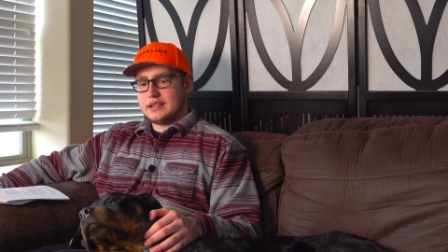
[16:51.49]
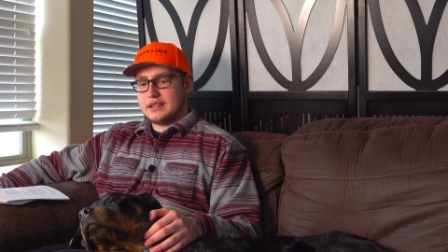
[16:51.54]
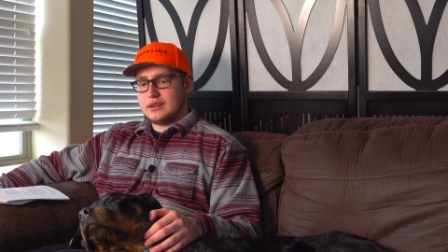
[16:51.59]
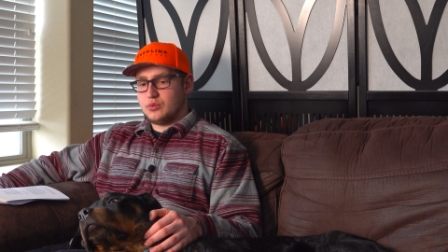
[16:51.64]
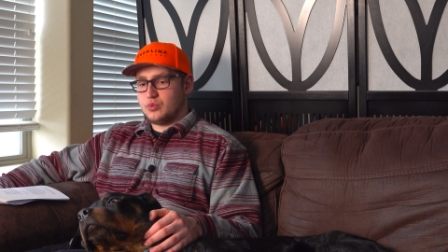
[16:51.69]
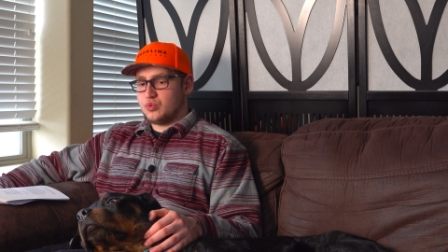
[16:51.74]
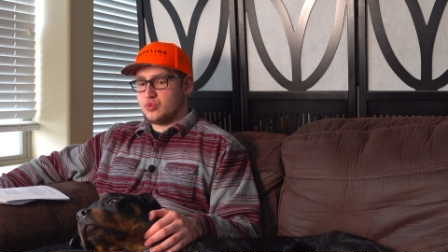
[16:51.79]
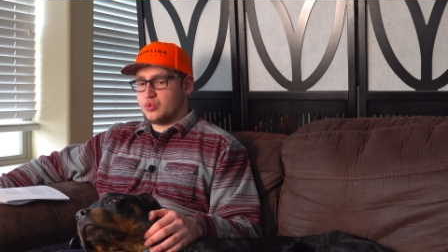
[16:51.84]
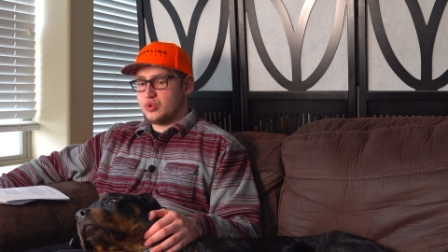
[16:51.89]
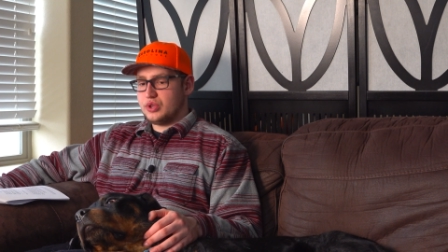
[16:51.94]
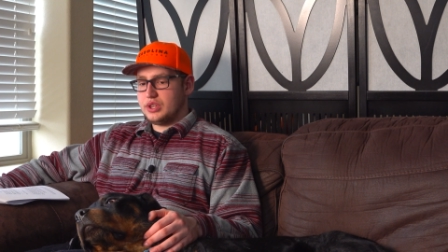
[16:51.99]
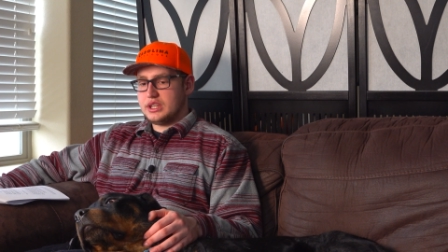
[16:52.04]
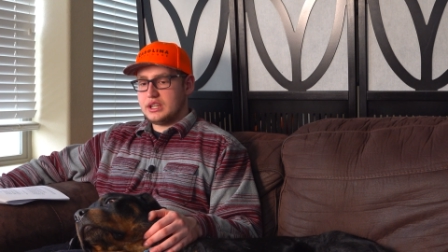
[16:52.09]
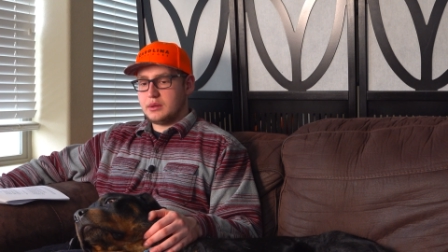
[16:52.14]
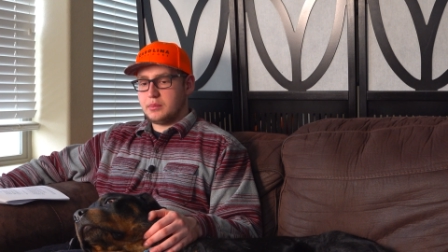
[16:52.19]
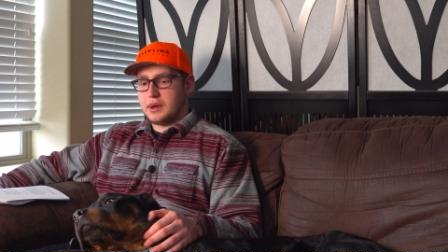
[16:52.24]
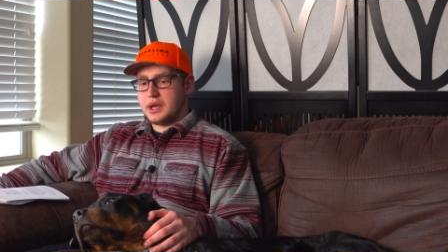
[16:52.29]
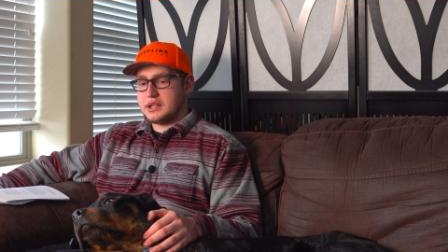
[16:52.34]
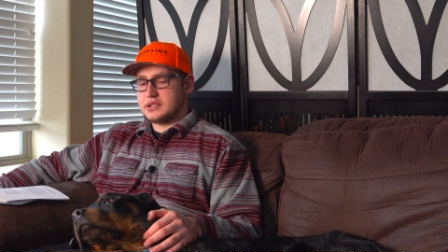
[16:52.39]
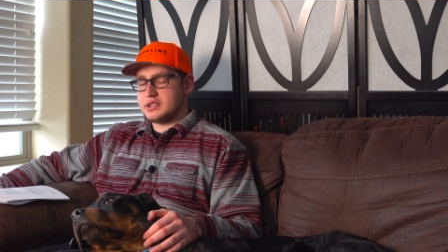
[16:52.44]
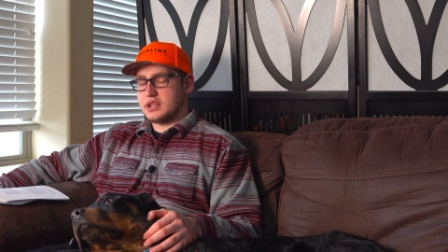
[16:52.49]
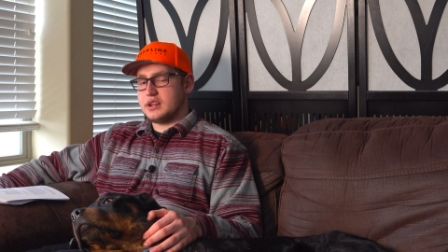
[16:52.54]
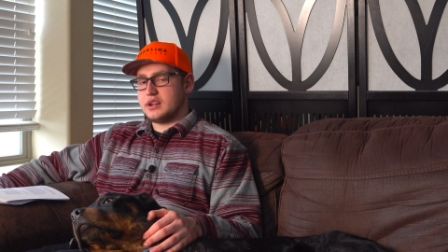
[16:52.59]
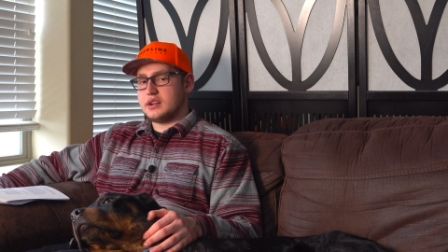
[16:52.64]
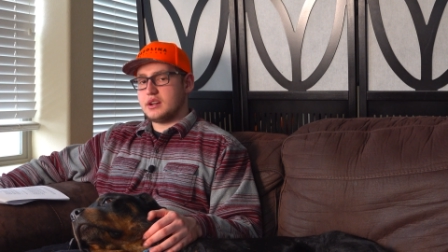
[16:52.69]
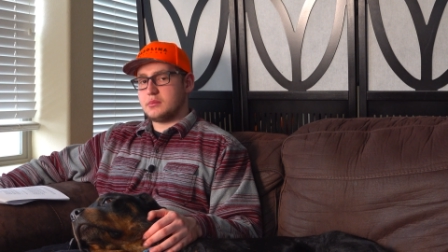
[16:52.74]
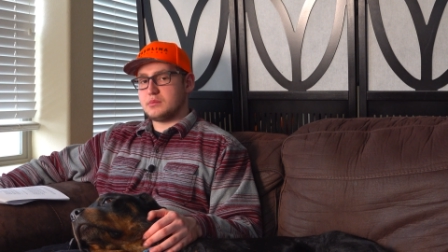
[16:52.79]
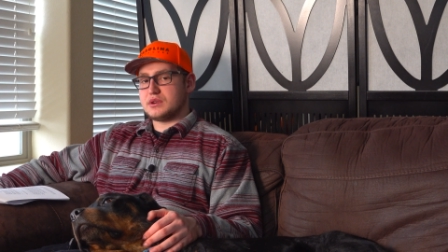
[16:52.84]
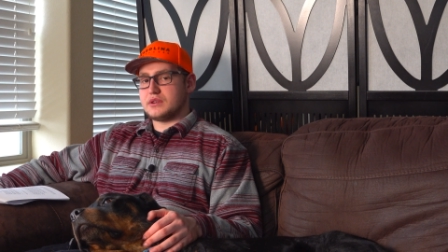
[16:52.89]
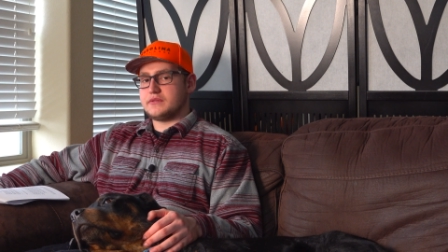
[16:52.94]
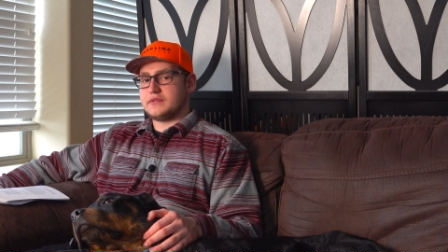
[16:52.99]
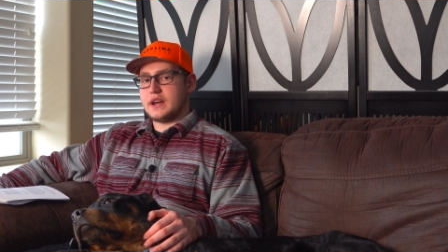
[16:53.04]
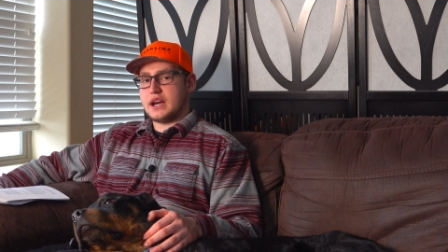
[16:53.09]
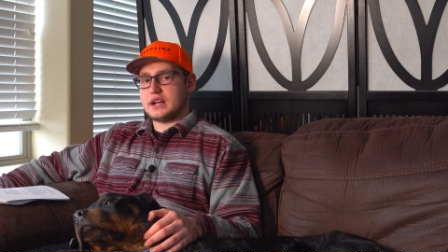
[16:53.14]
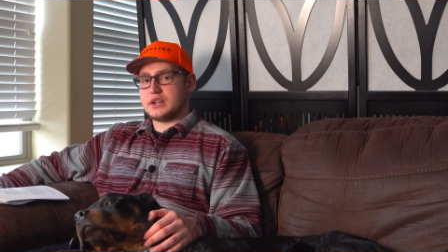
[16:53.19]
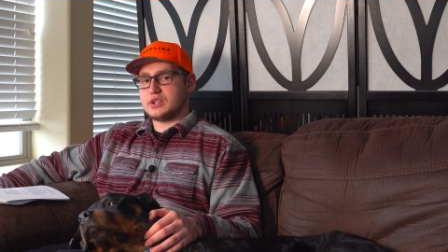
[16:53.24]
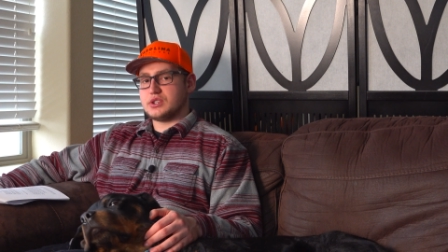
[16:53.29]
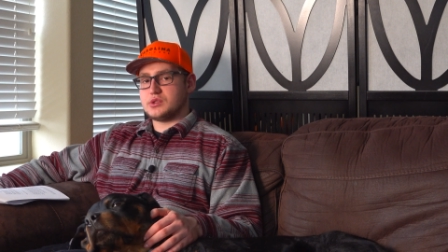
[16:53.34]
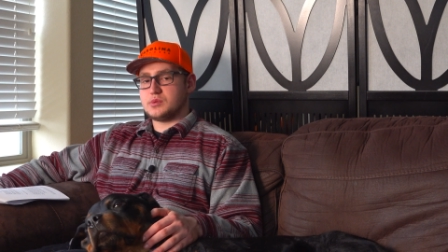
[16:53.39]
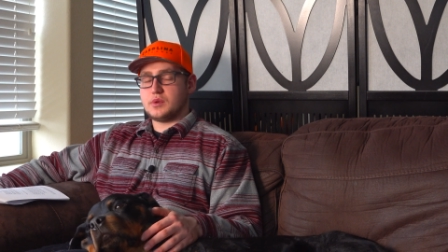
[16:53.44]
it really depends on a number of
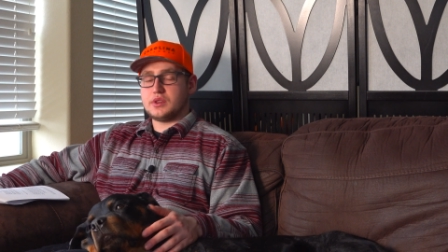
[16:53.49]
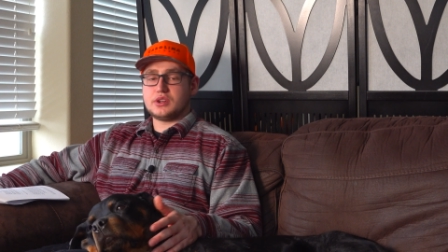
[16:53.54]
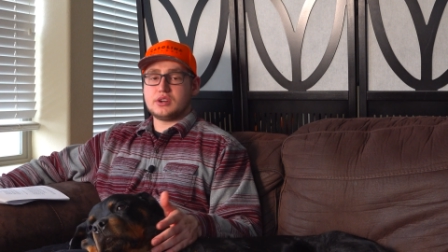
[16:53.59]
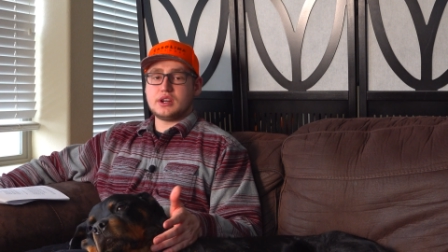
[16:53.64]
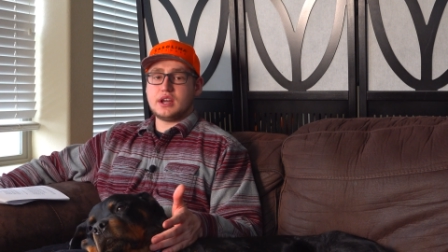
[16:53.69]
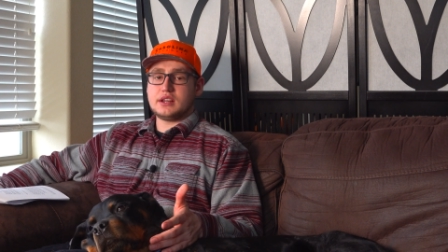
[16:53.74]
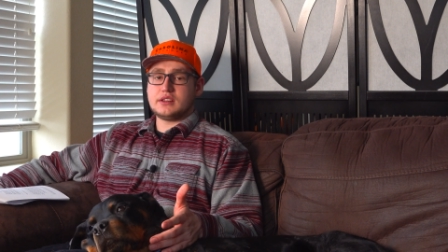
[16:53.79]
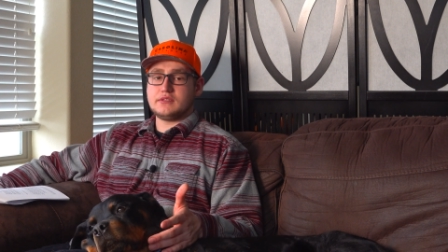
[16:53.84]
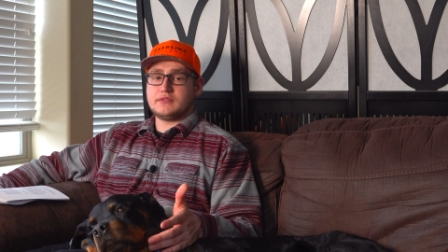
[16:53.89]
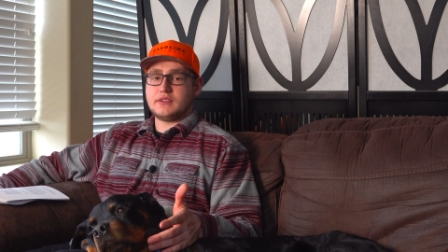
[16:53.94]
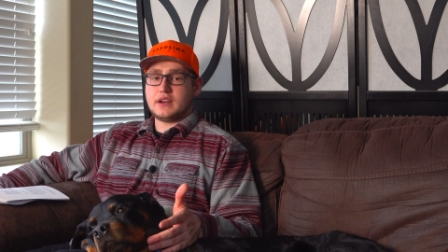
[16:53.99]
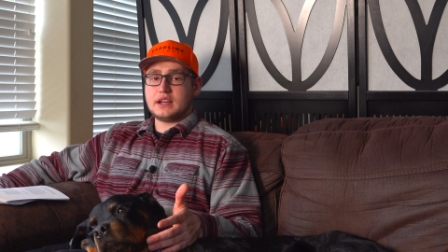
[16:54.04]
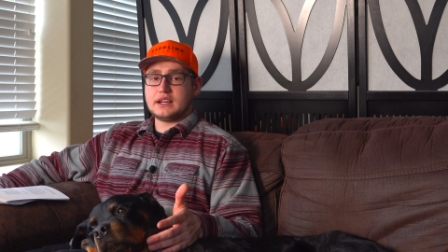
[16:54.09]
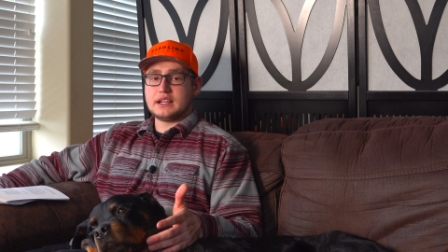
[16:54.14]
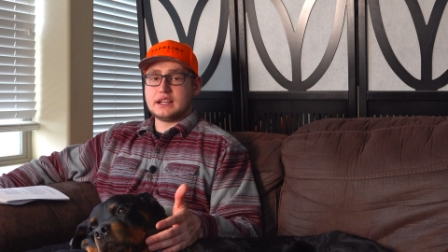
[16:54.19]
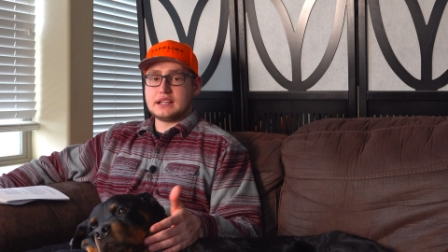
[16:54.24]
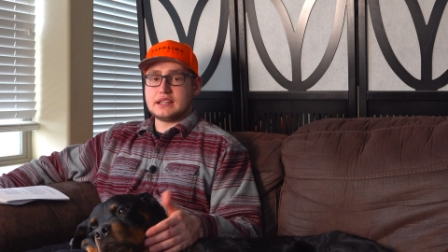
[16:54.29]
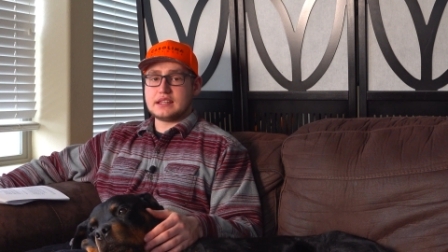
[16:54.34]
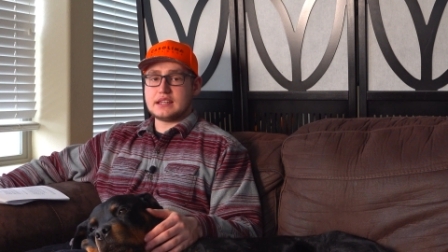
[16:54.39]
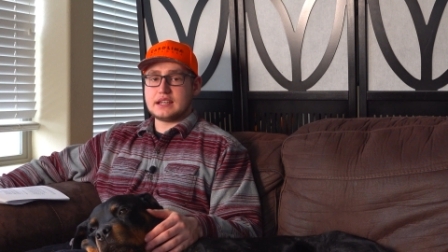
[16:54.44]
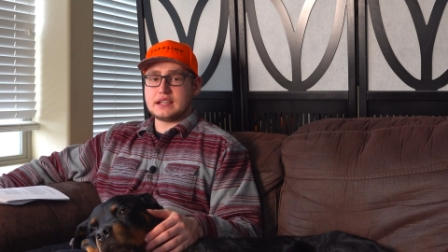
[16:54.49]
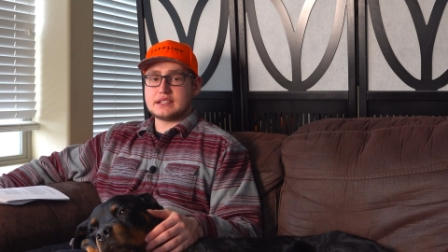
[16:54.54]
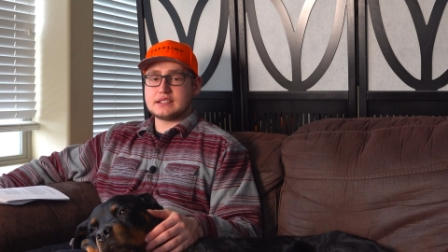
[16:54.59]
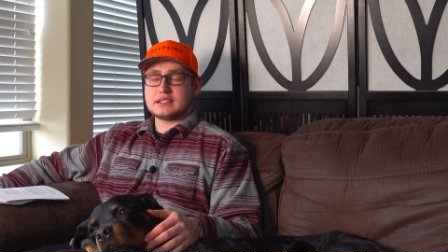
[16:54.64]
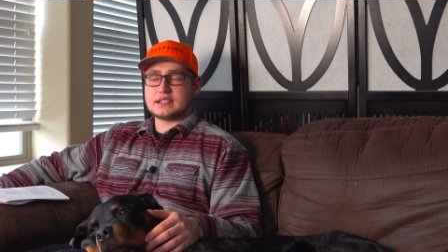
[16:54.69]
factors whether or not you find anything.